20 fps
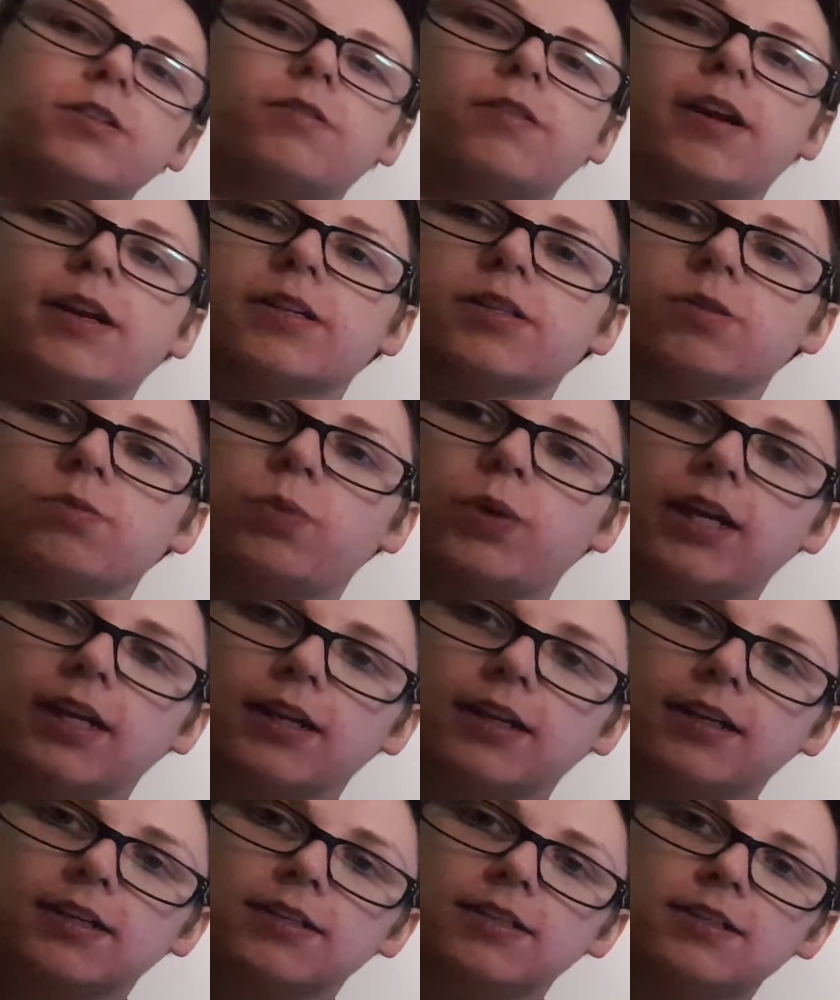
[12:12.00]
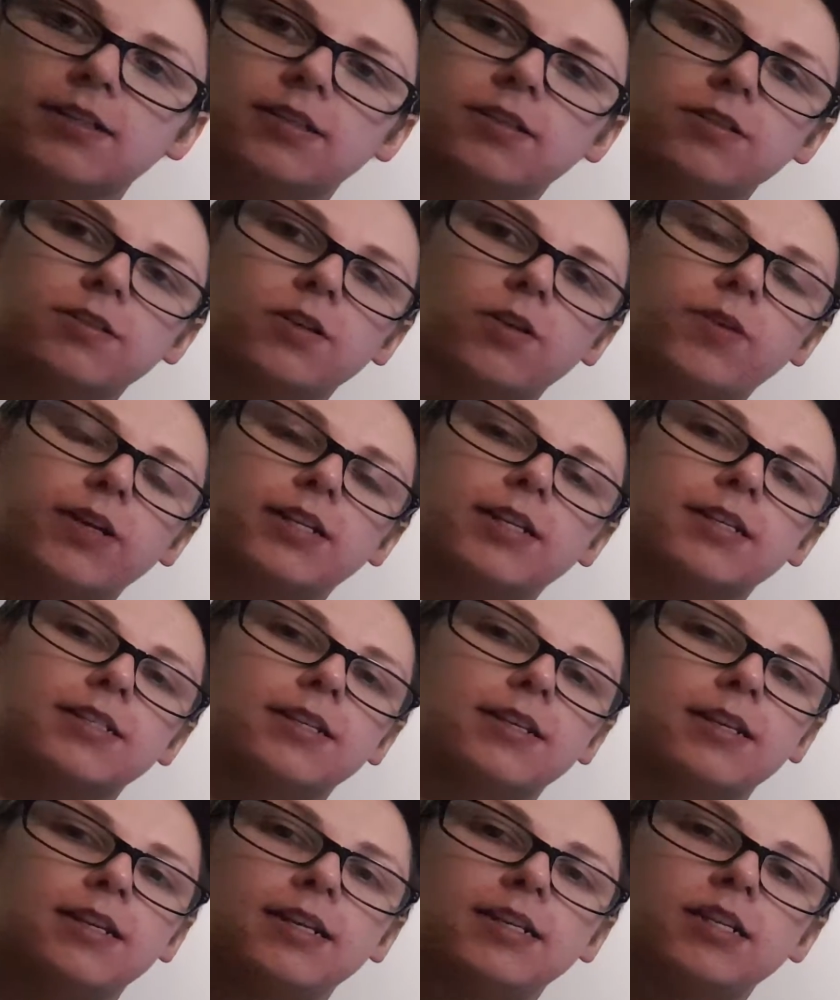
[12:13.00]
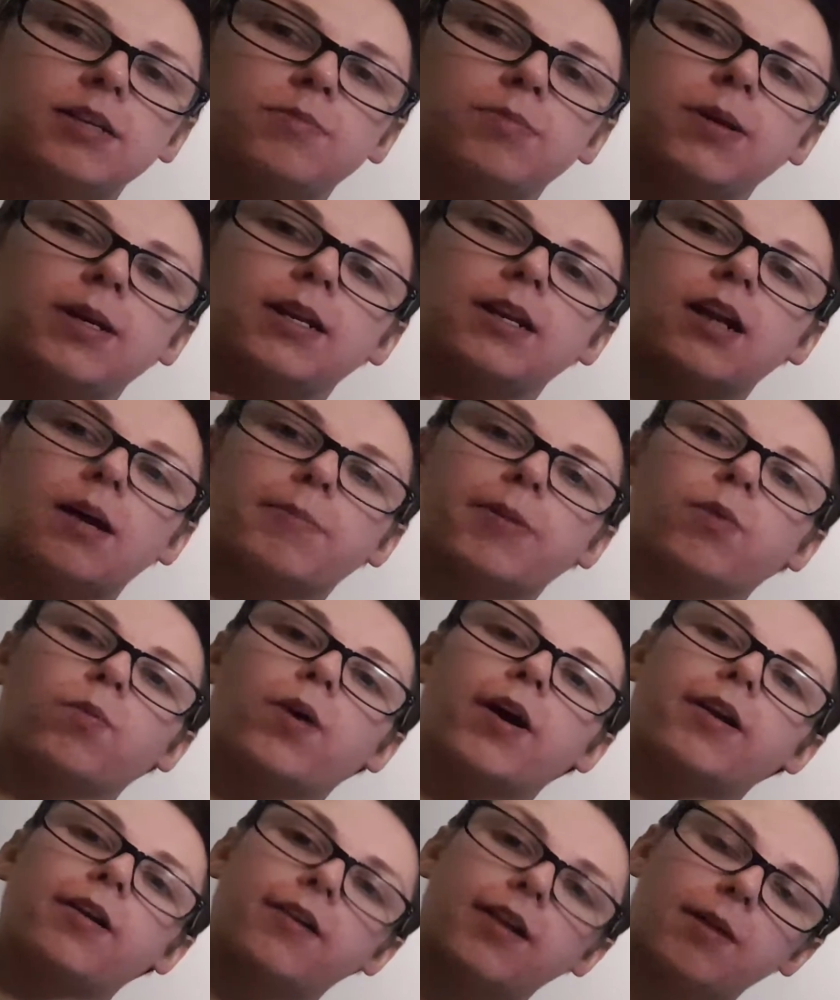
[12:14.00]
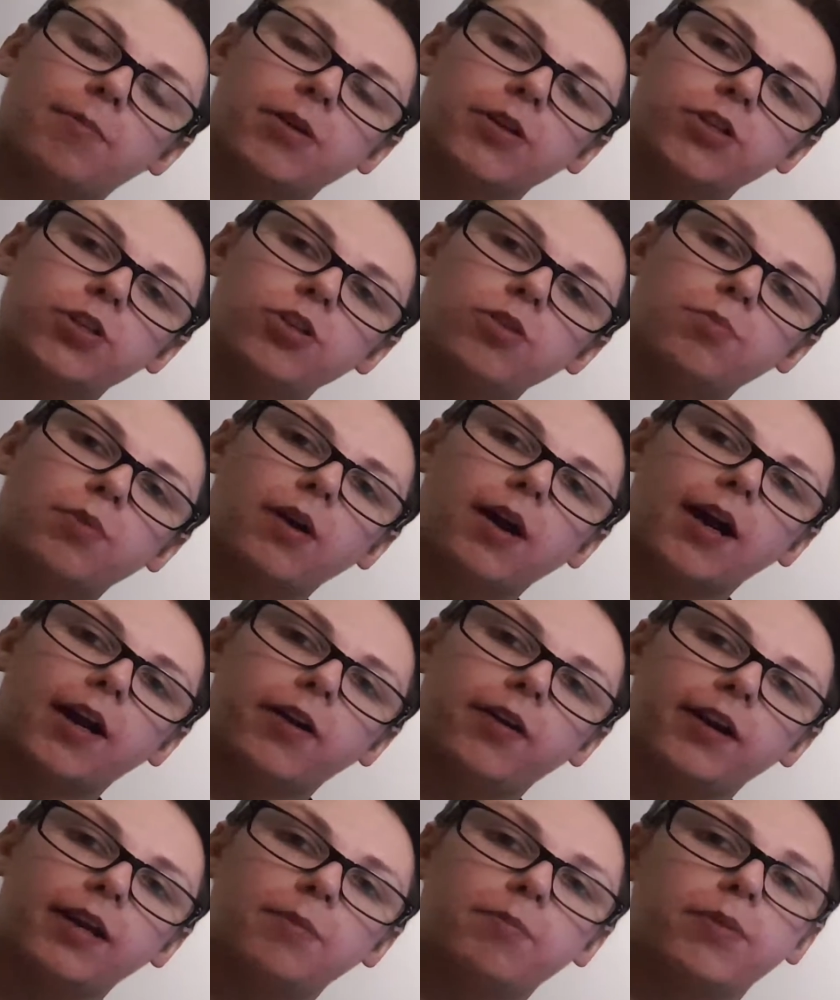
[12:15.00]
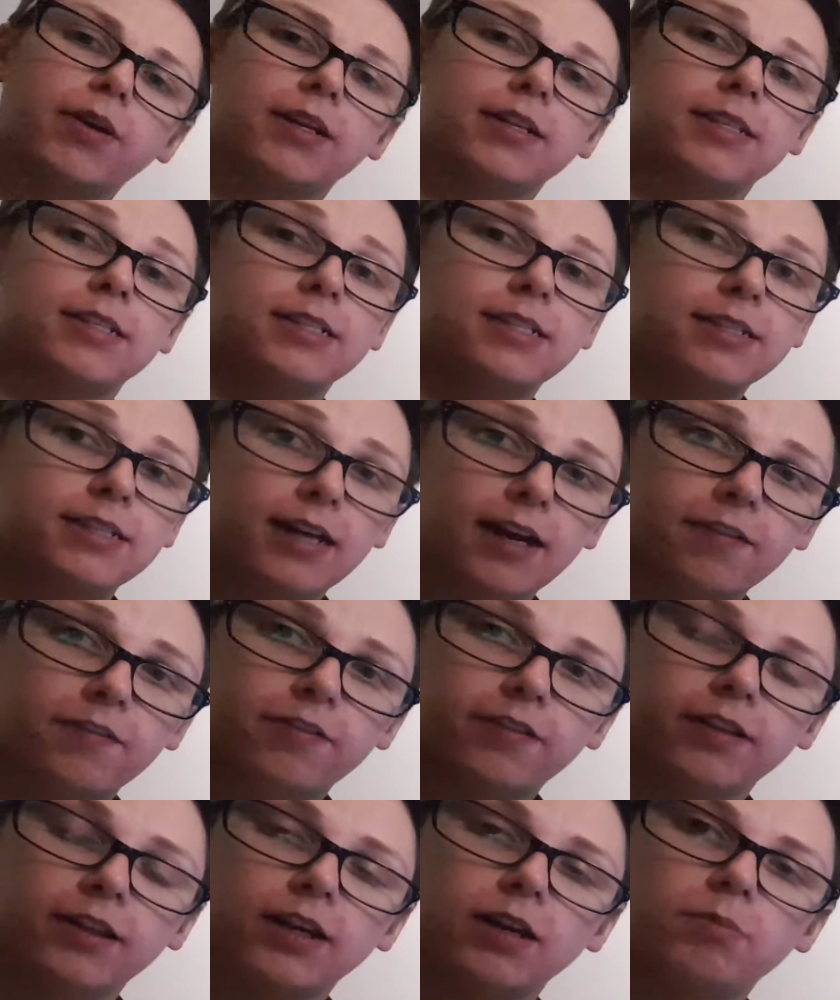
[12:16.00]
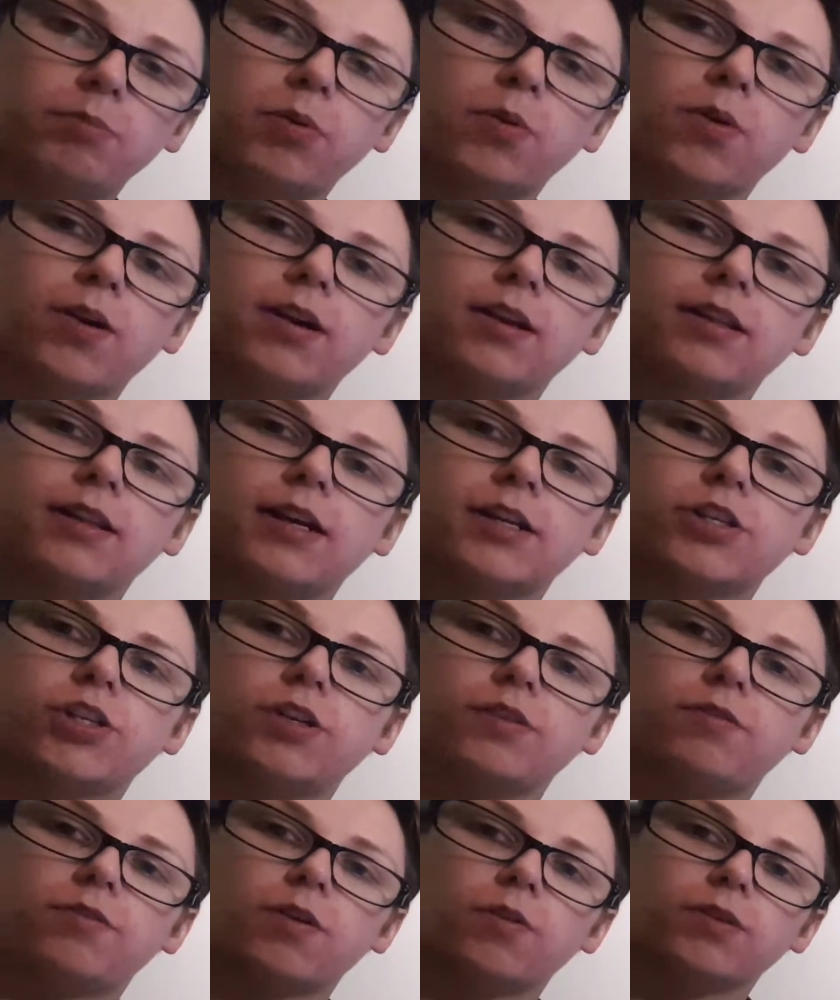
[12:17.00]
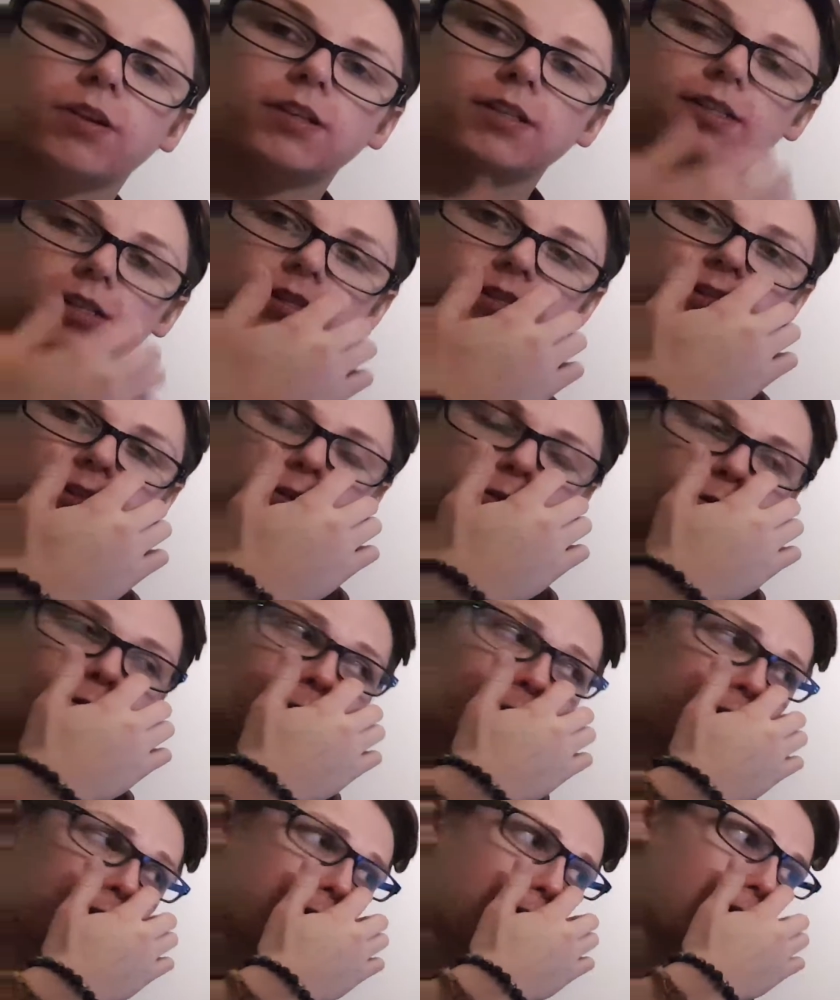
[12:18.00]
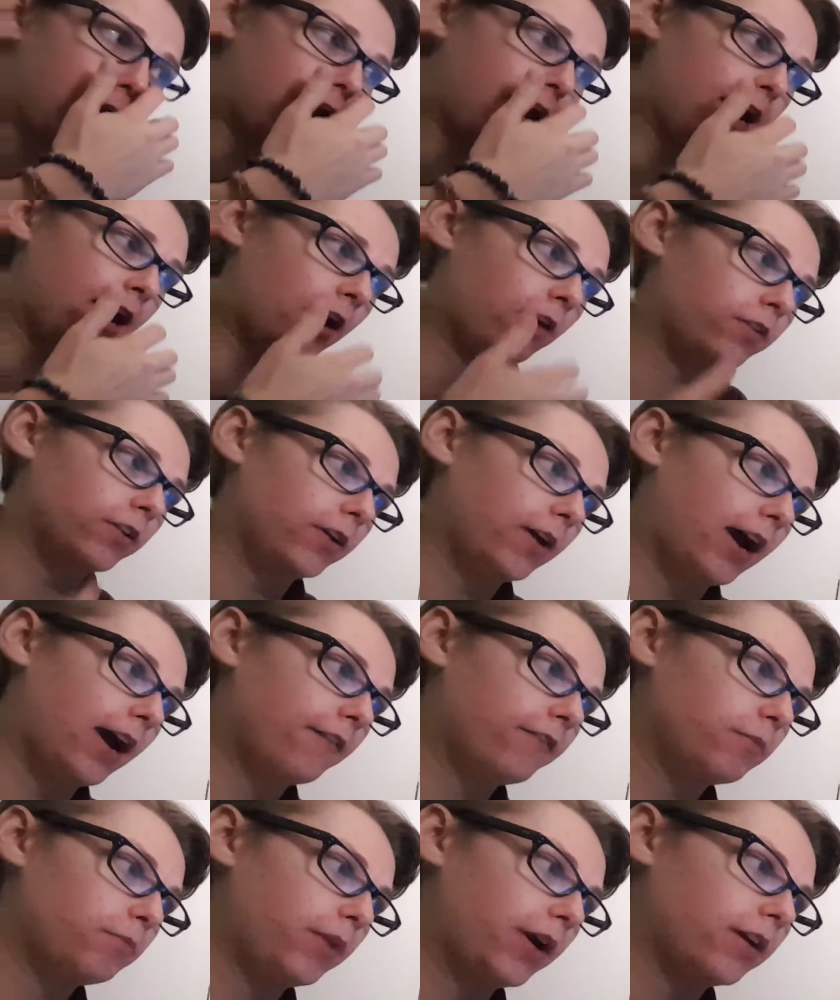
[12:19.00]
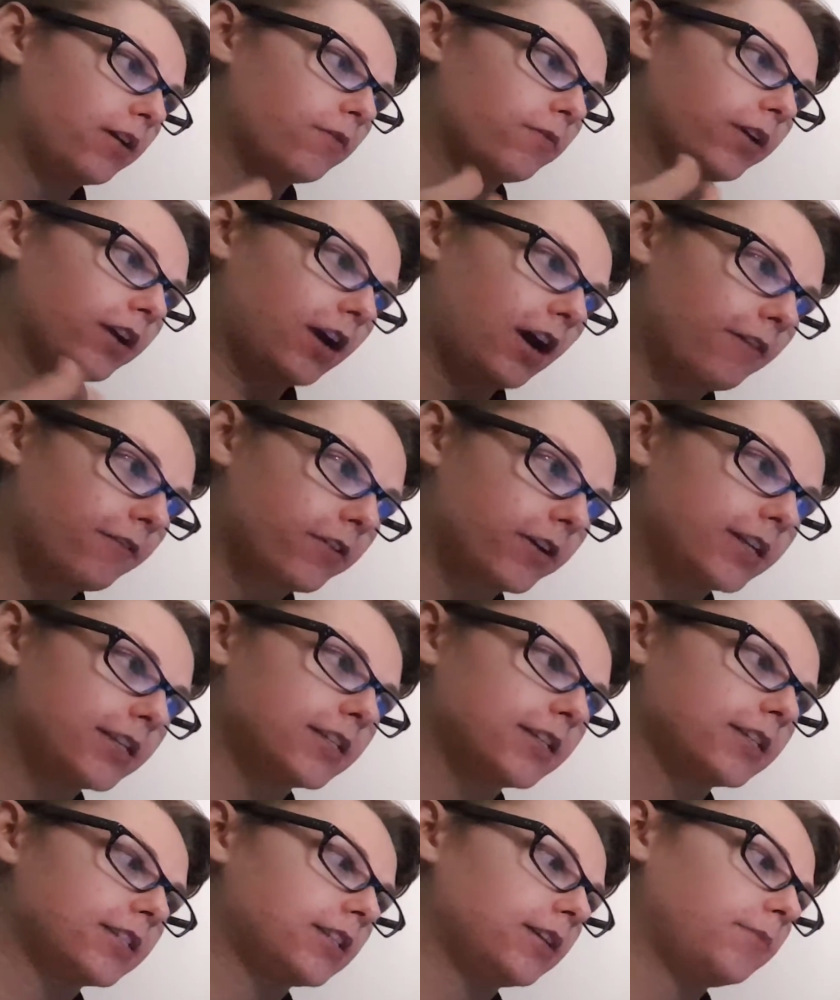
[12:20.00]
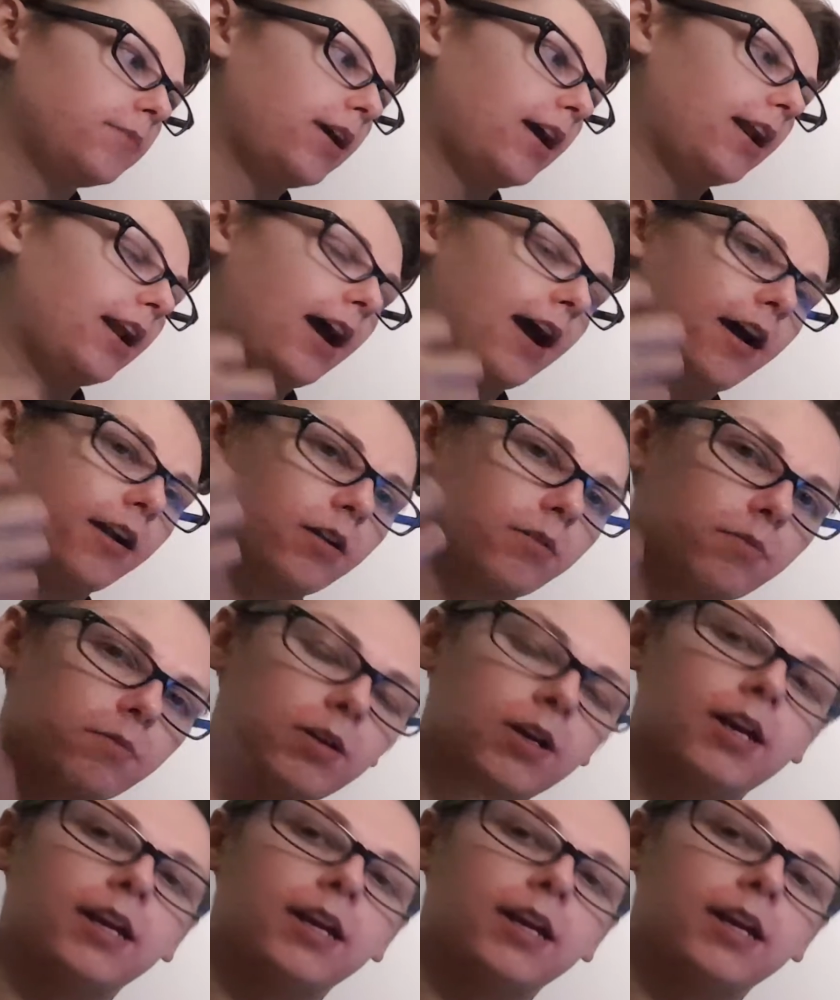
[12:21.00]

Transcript: greatest weakness. So it doesn't need to be number one or number two priority, but it's definitely important that she focuses on how to have a better recovery system and how to